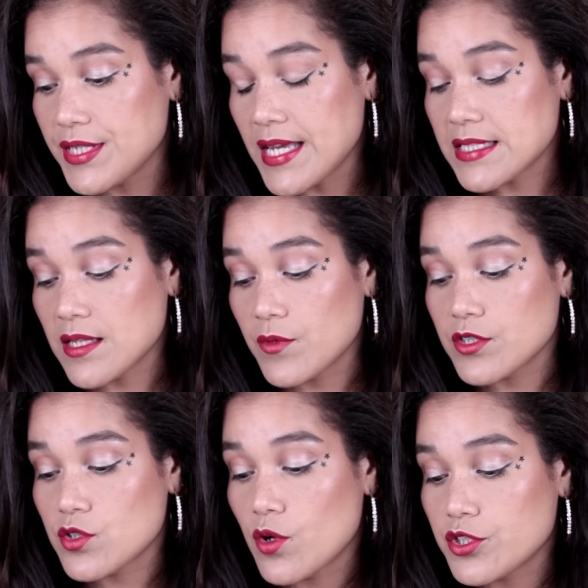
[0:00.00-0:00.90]
next I
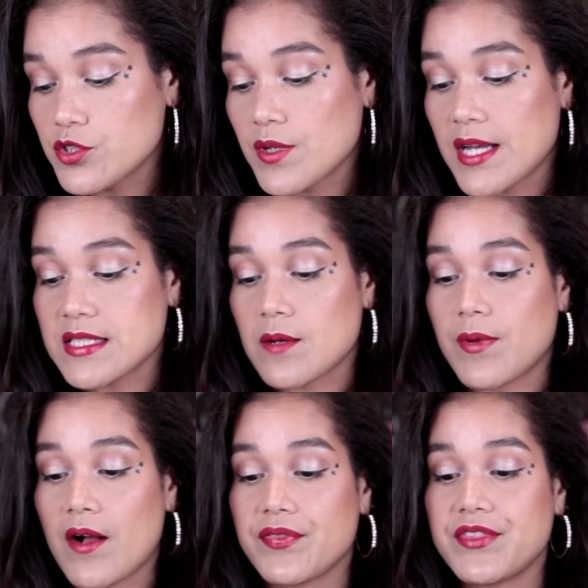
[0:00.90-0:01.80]
want to talk to you guys
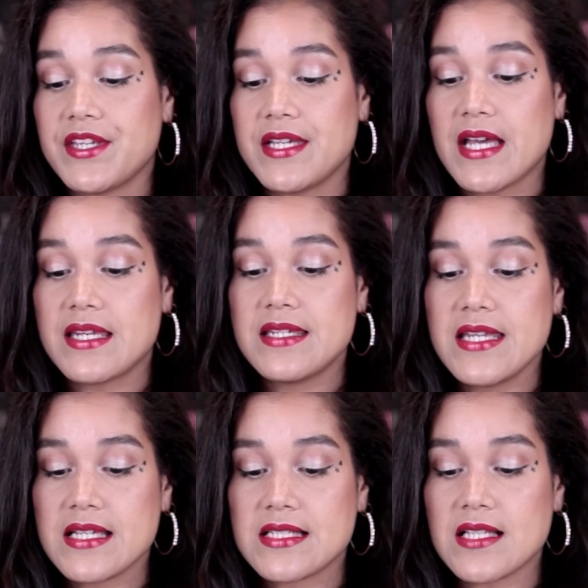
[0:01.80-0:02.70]
about the
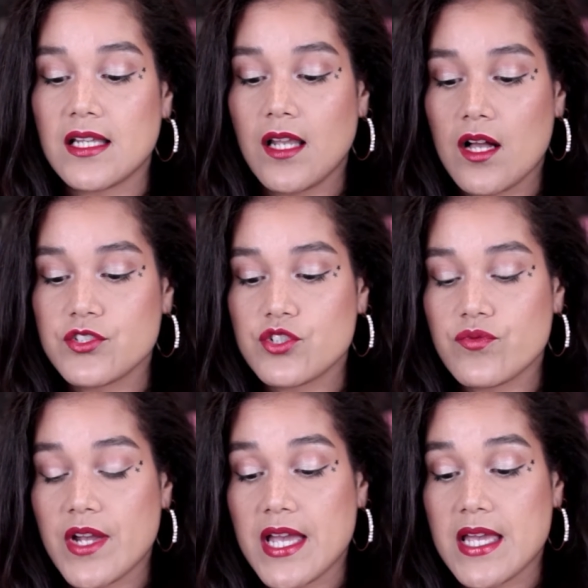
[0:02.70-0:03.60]
NYX
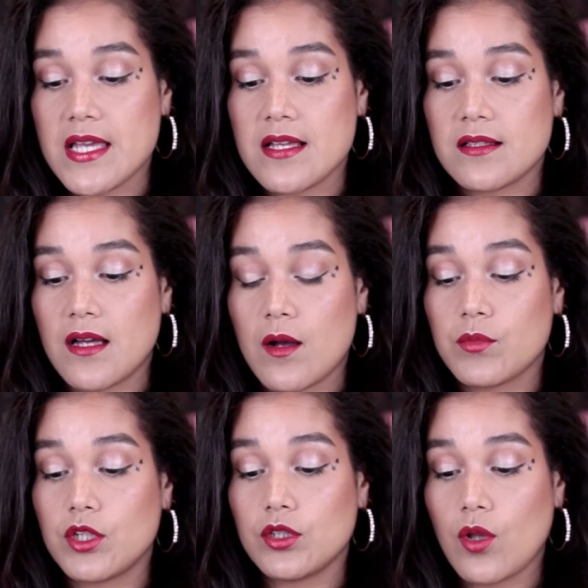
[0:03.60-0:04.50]
Lingerie
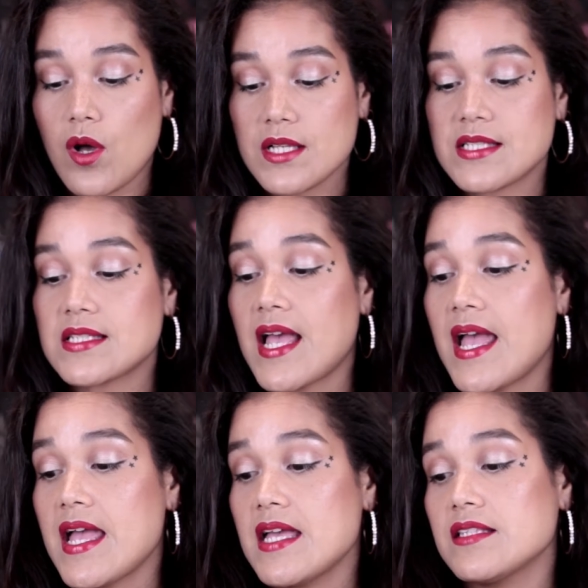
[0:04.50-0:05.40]
Gloss
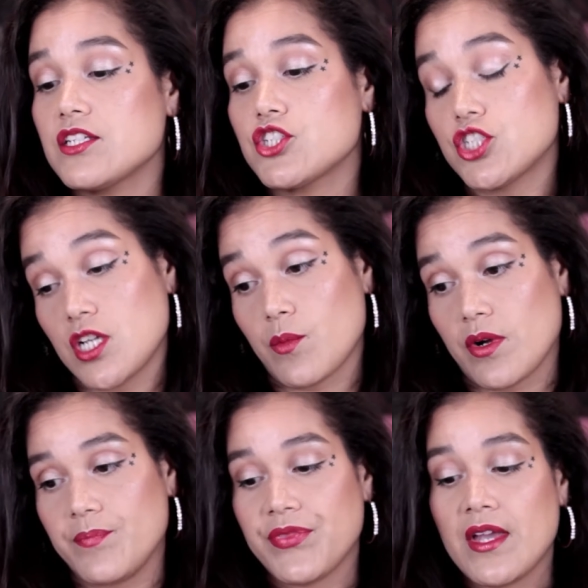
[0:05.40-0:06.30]
and
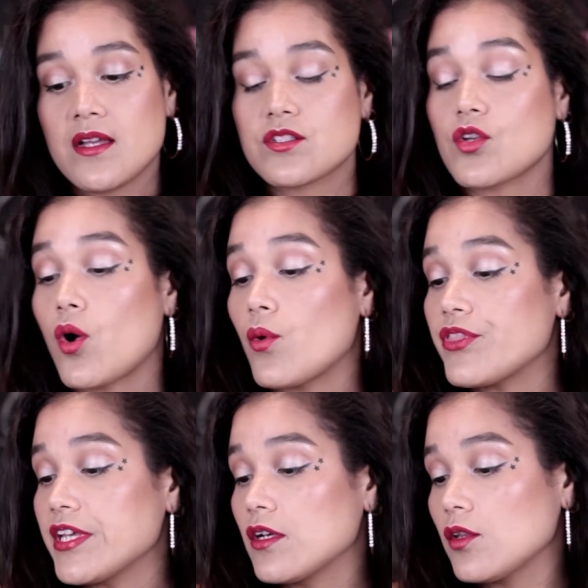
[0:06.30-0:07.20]
Shimmer. So
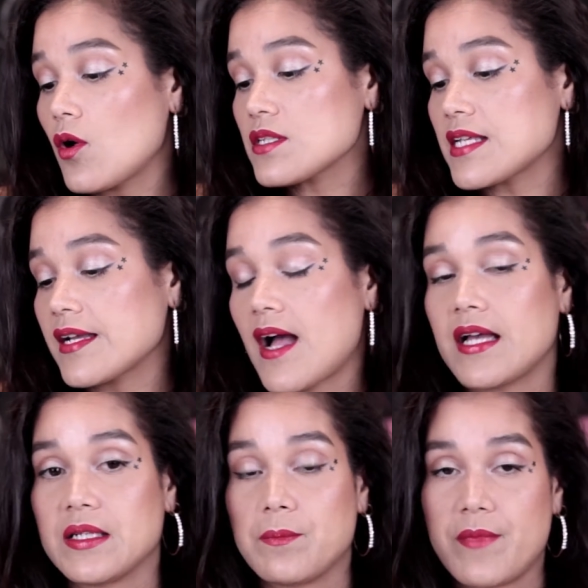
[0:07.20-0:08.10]
the gloss I
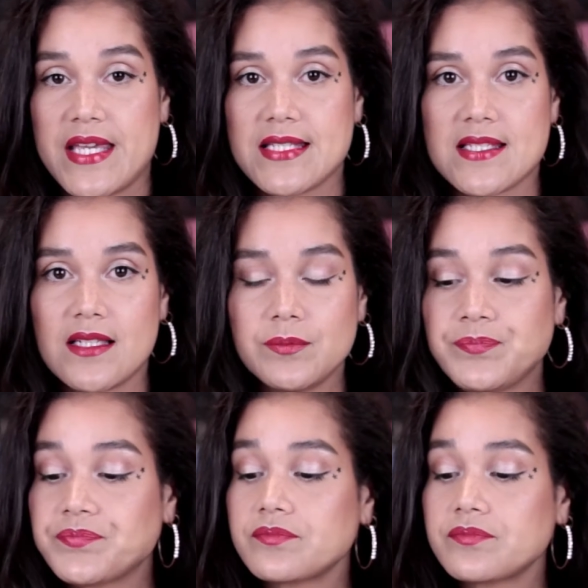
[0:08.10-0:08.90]
got in Mason.